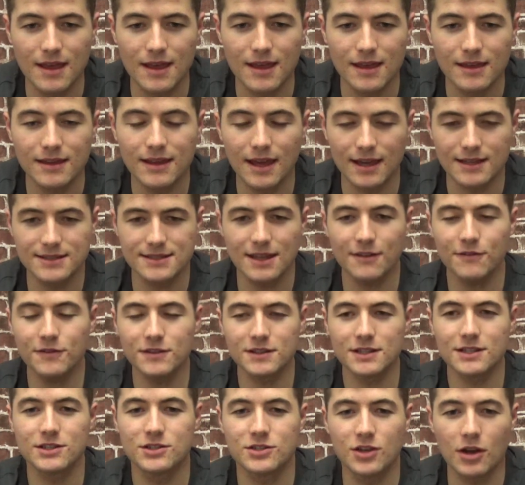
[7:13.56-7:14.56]
Yeah, it
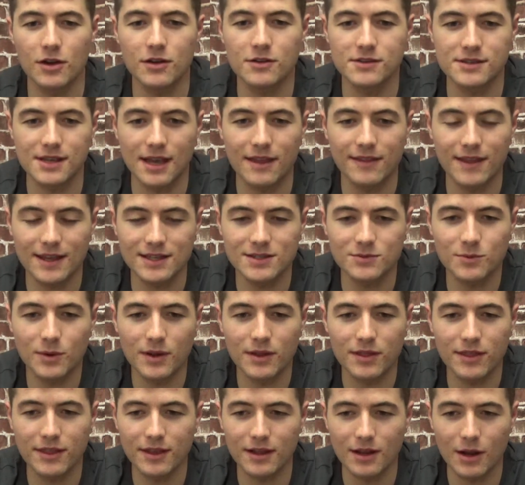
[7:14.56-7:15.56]
definitely shows that. That's
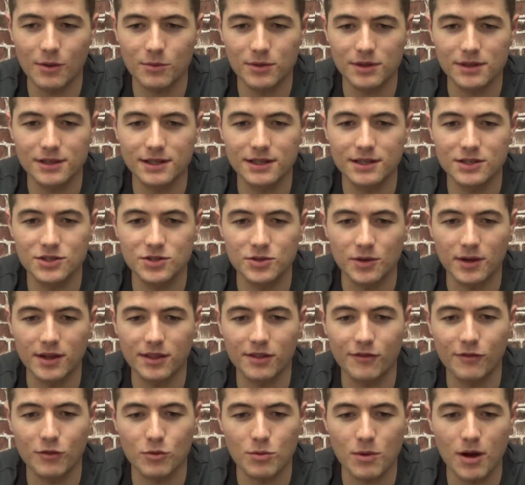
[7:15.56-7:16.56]
one thing I really enjoy,
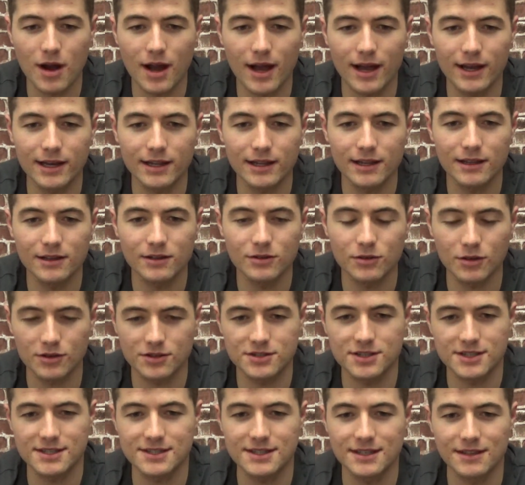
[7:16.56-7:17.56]
the variety, not
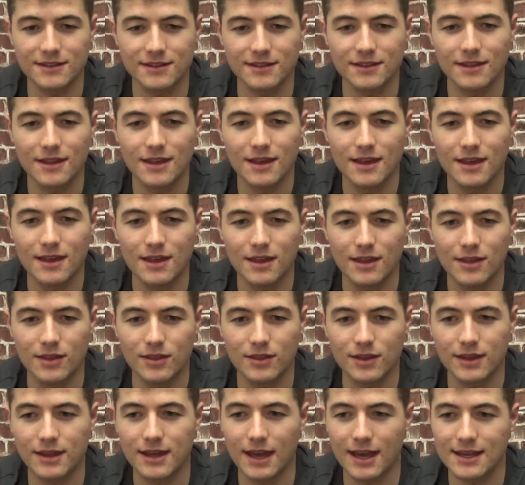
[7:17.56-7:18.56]
just in
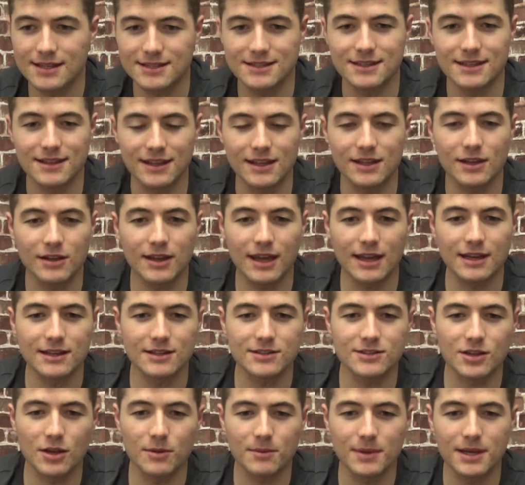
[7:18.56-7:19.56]
the guests and that you're getting
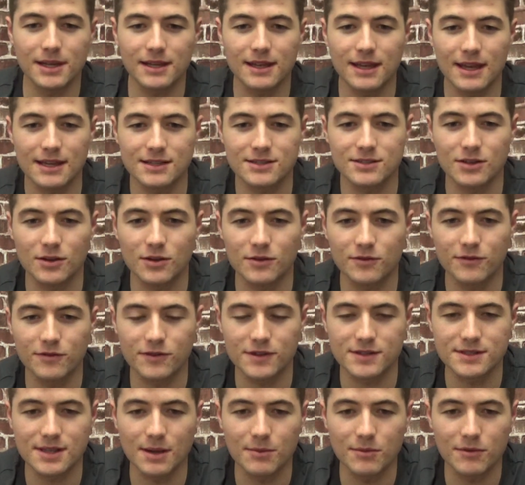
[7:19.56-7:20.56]
so many guests on
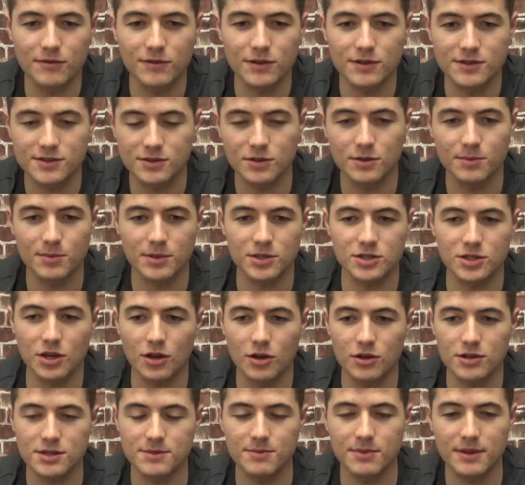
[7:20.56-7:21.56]
for some of your super
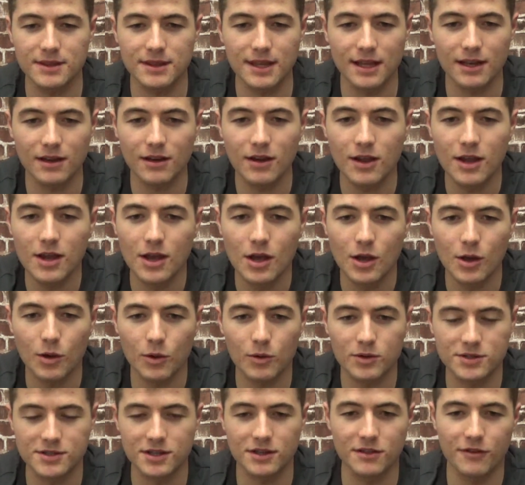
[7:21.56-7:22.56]
shows, but then
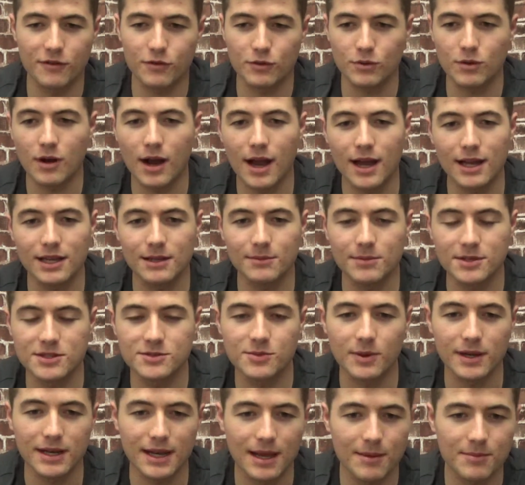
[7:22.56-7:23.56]
also the variety
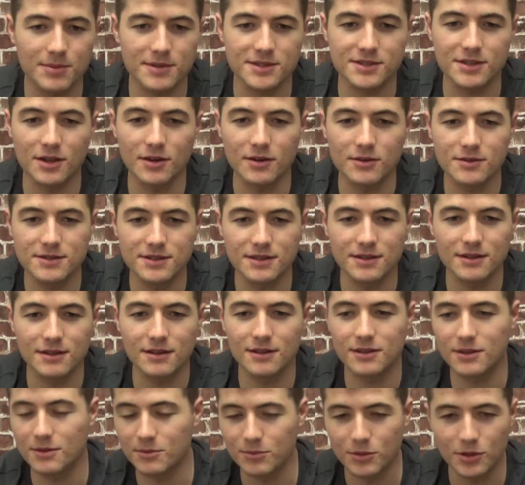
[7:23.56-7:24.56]
between episodes
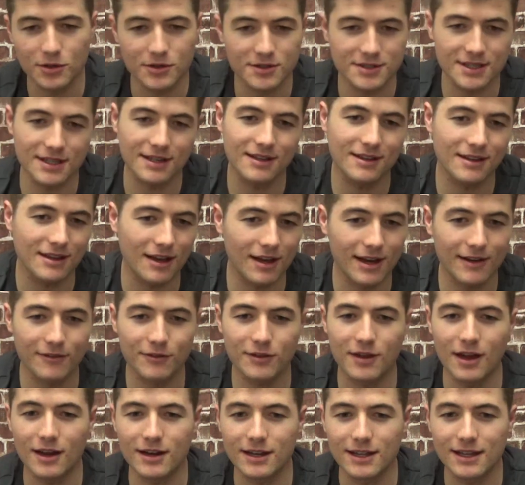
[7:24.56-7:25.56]
and the music kind
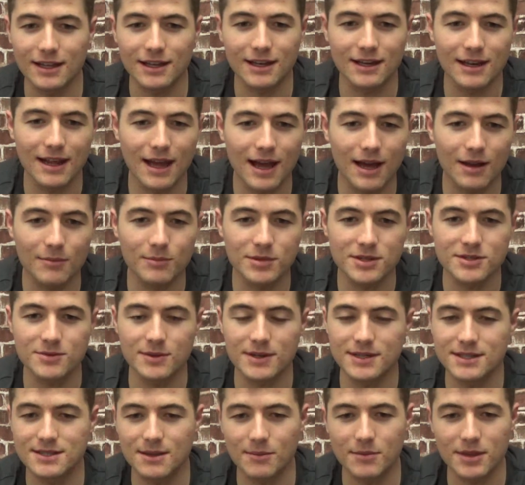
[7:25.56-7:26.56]
of cutting in and out
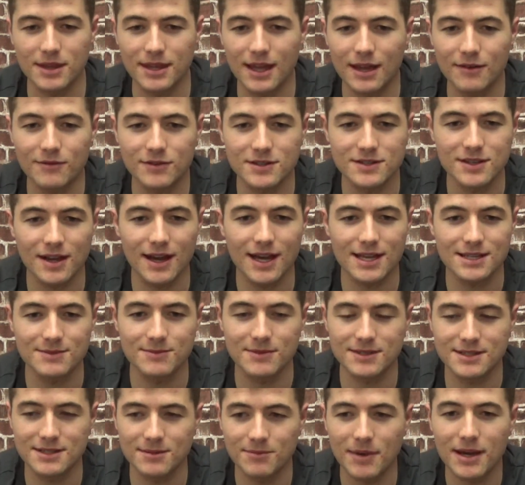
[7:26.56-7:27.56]
between some of the
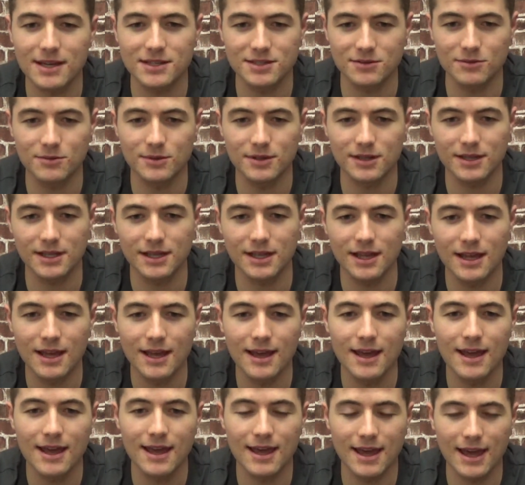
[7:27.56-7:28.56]
advertisements. It makes it really
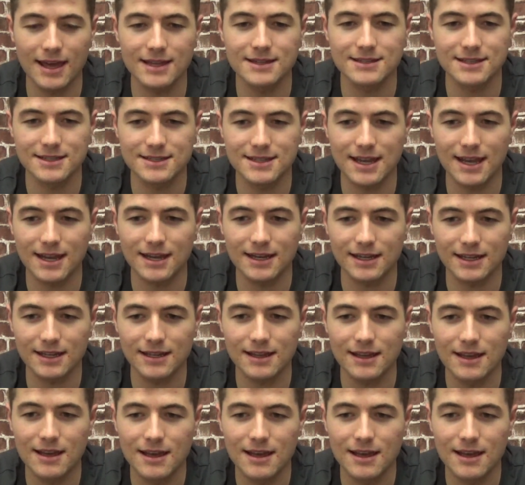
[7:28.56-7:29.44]
entertaining.